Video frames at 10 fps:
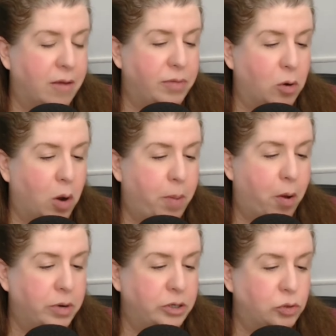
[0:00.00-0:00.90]
of their
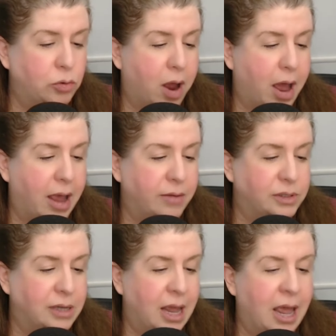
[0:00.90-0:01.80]
opponent drives